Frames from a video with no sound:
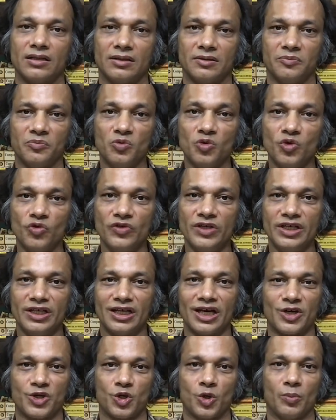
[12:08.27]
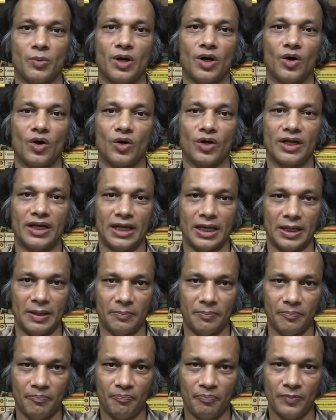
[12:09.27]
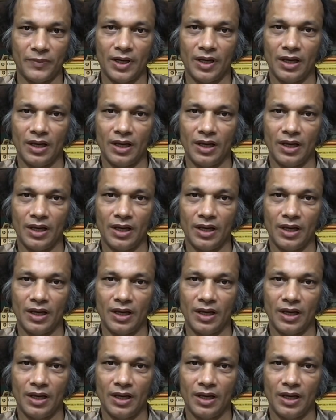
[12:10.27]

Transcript: The movie Rashomon came,